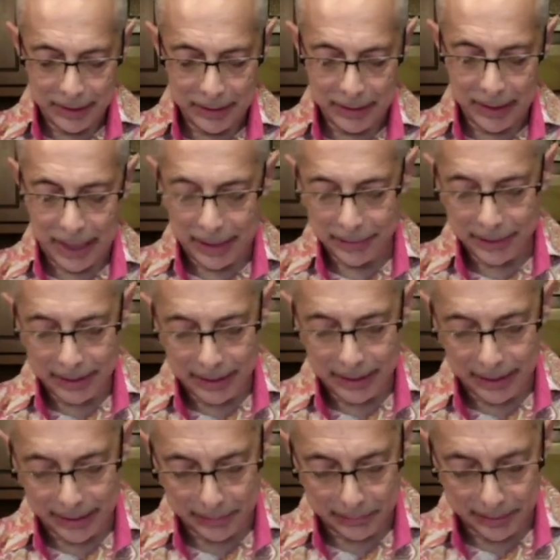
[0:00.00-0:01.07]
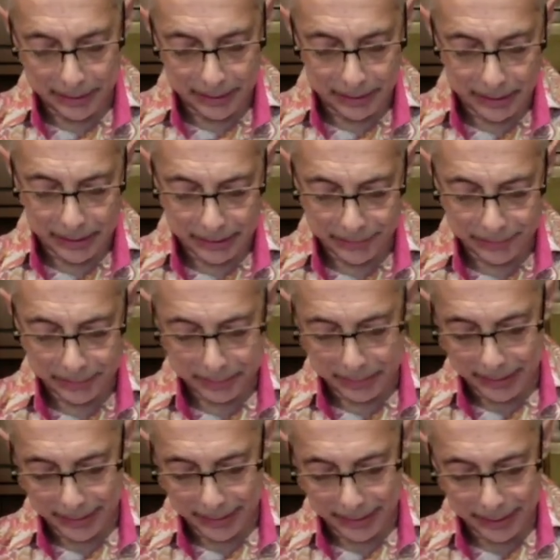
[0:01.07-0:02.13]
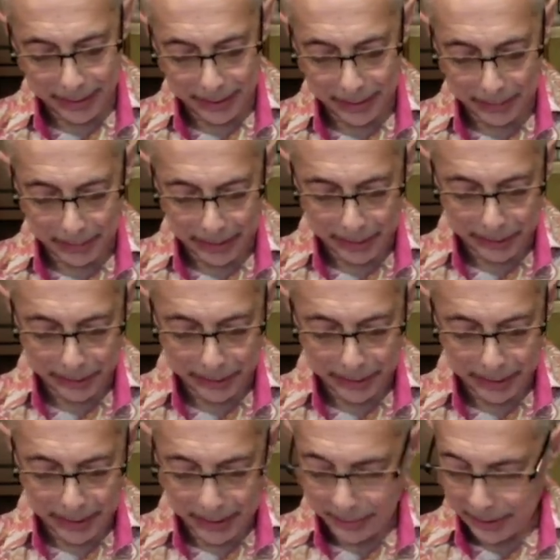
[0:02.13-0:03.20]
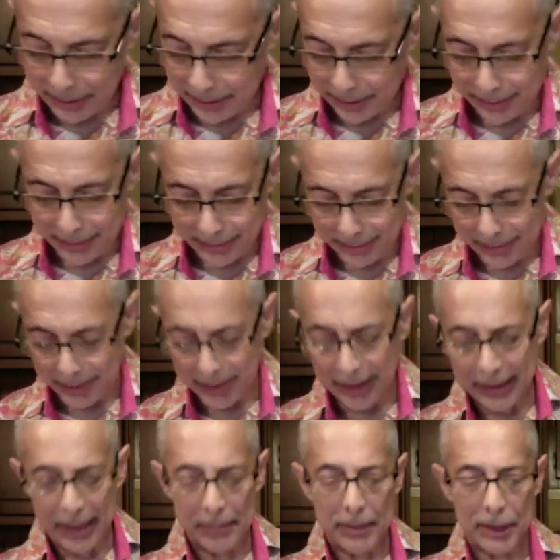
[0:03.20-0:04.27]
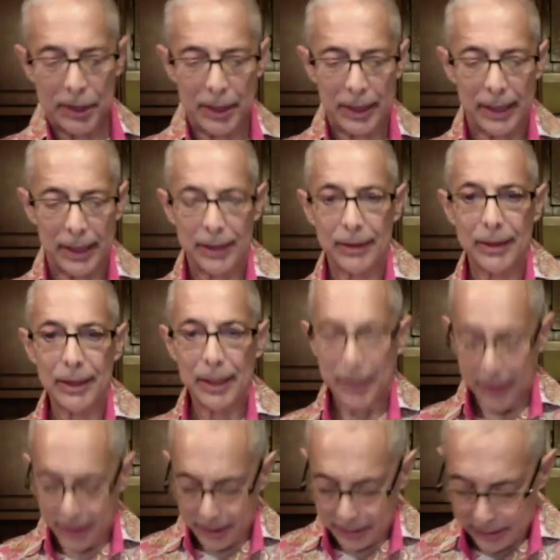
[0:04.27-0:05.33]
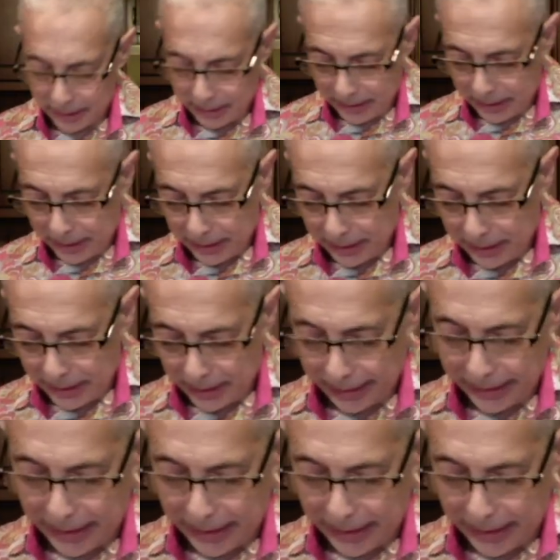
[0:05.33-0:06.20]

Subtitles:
outside one off, but not too much because there's not that much there. I cut